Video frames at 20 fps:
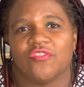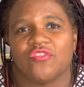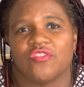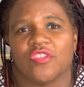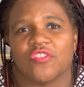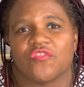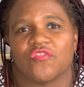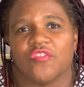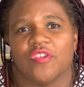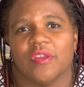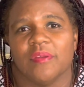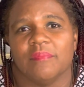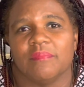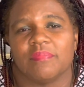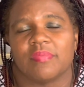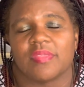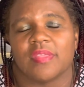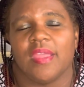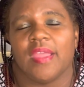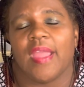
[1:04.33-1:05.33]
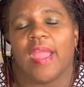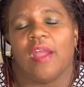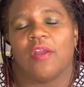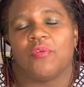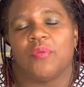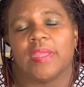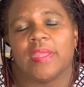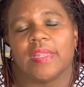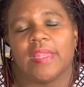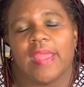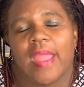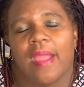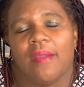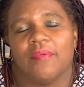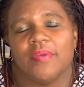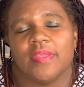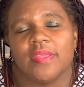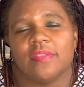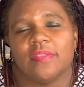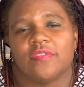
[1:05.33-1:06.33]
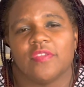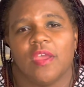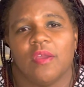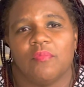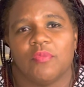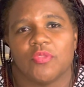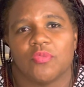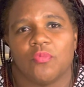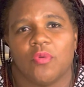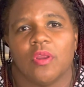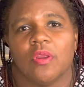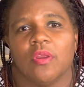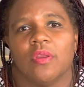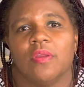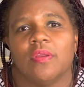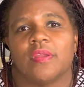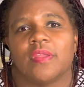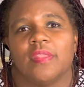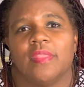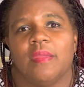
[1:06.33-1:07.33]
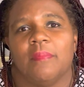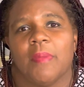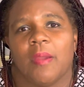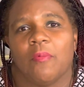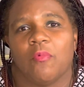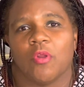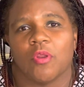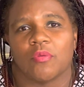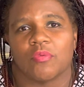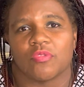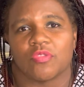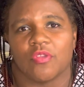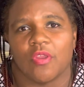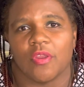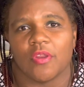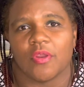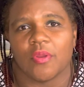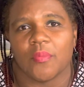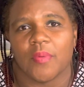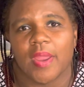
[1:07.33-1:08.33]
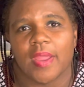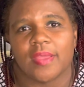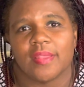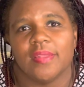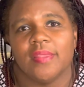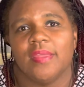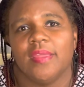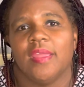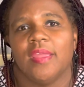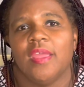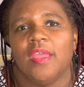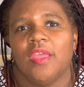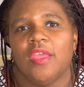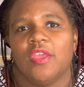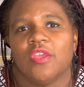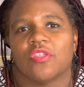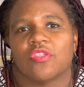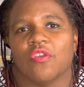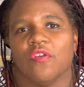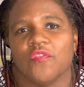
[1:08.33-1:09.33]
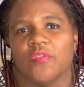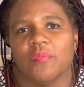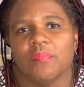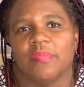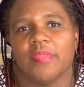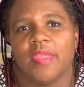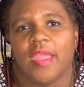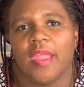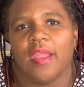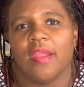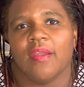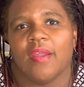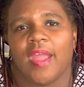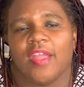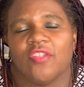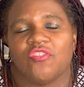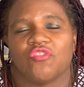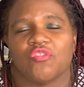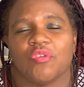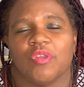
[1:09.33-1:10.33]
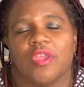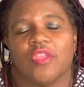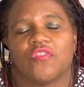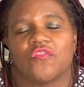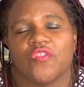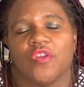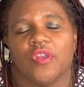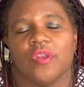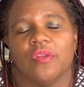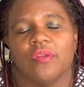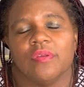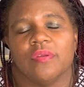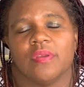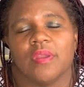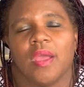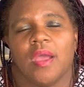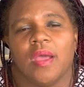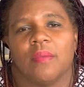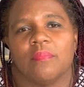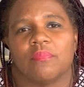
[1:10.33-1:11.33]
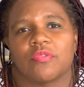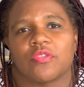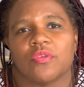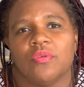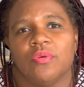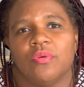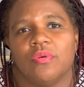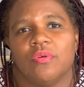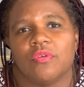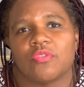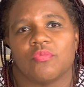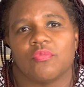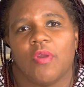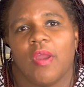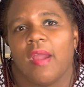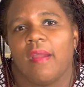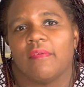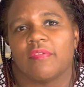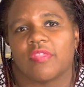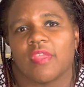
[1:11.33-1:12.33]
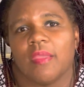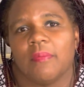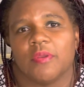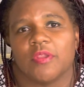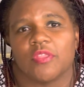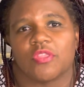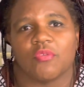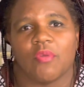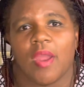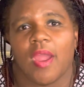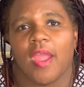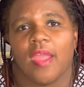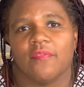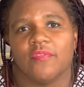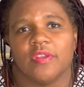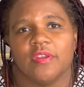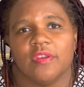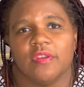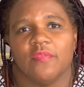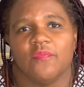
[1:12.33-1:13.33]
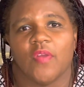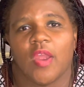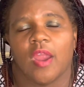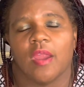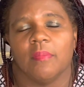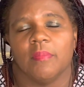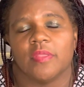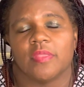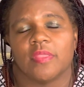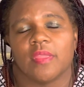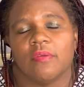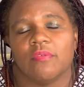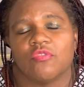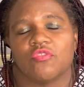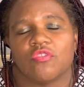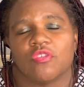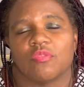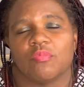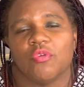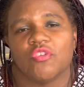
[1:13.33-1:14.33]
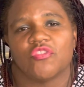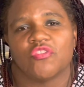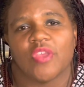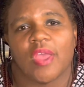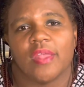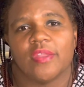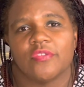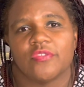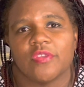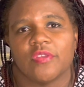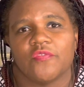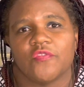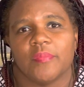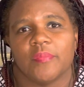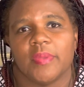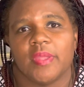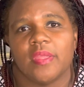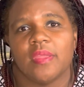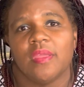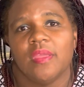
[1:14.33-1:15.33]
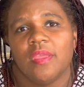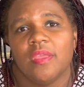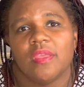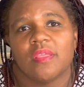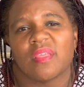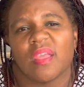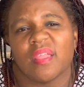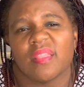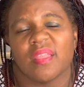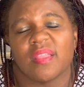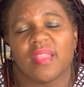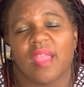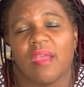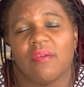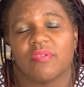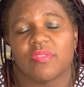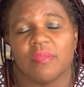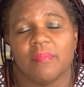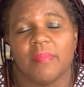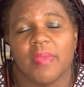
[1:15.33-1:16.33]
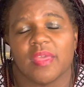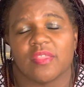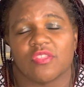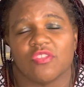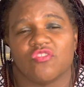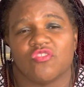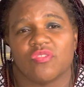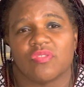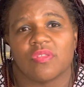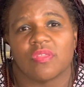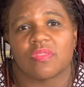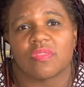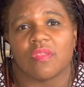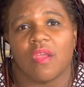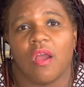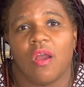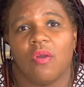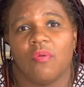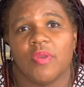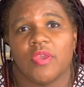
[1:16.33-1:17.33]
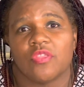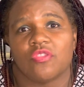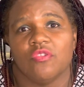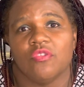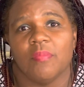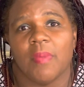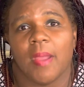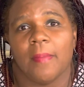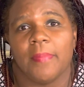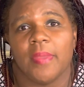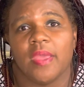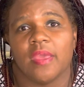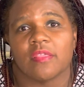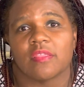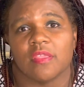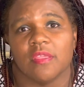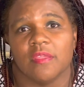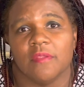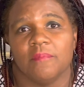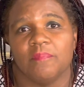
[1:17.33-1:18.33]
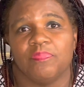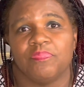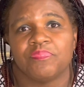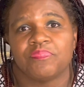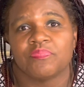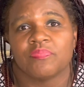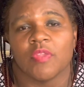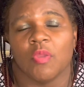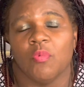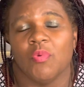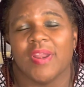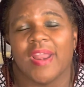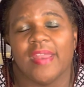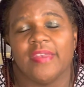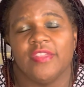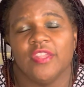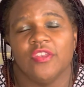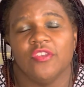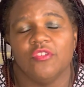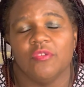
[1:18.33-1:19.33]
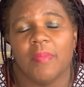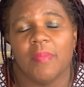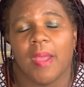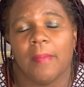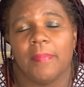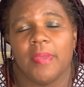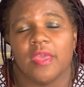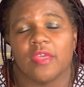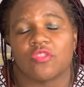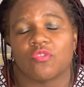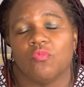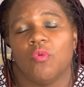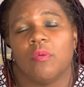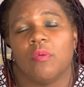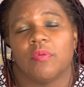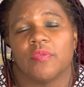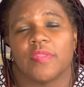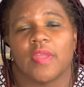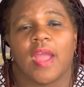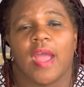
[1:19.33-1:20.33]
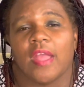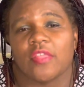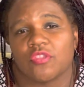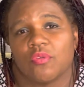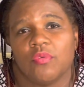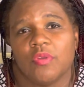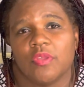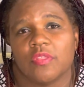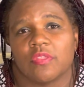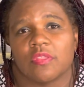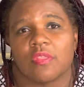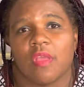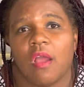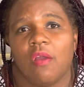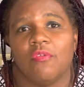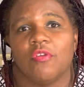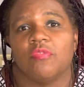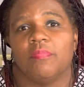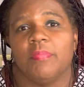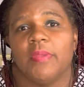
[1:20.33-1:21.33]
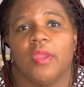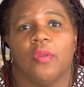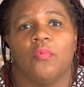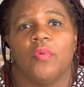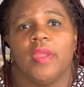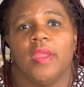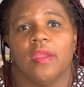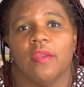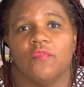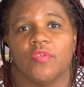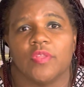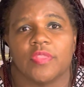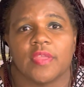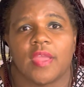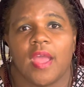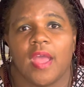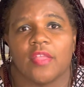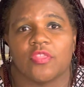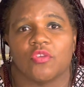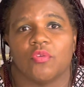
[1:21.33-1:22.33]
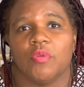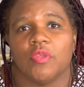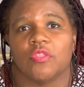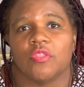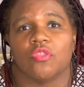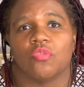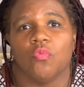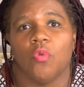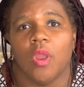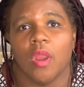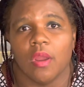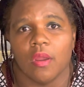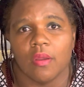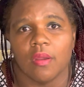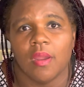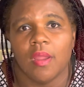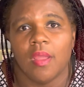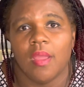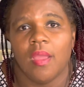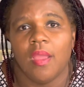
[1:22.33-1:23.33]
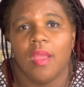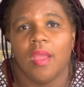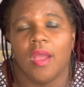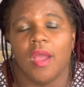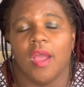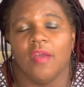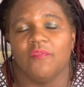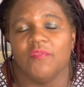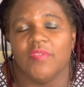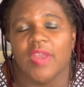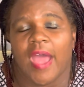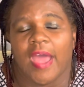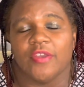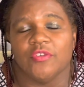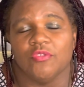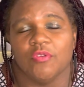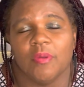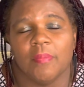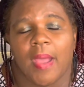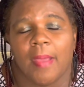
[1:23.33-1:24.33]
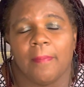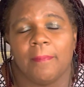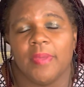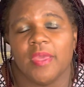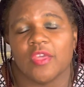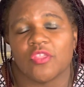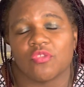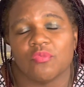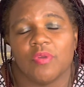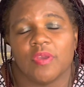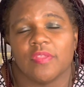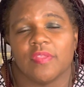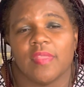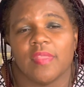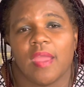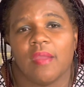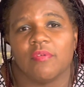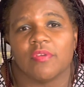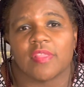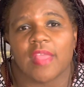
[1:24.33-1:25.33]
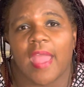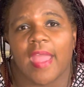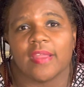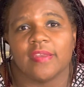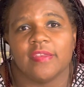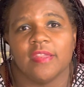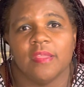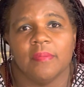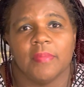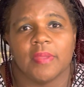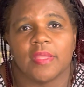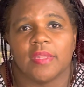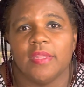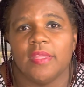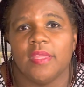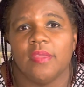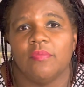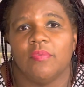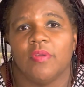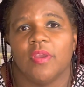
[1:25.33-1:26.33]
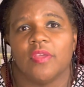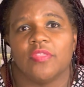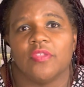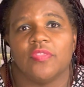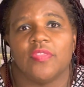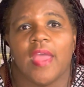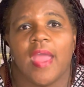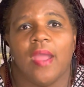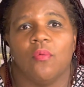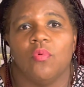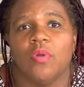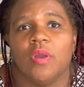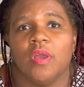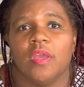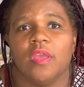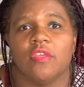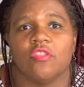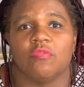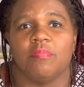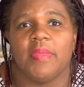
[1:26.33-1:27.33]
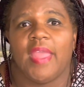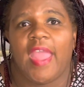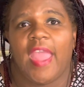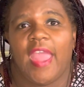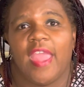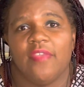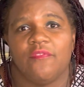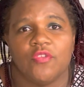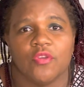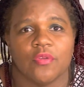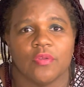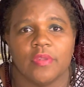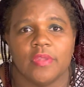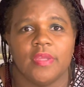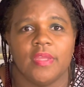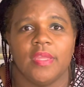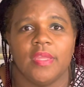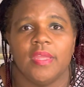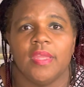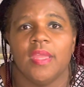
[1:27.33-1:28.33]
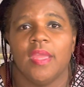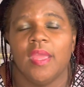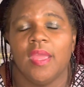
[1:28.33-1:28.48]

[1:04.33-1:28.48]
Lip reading: just from seeing how quickly I would get done with work and that my work was done correctly. So from there, I transferred schools where I was able to thrive in an environment that was just more challenging for me. So I think that was the message, is just to always do my best. And when I didn't do my best, what were the consequences? Always be aware of what the consequences were of not doing my best, whether that was academically, whether that was behaviorally.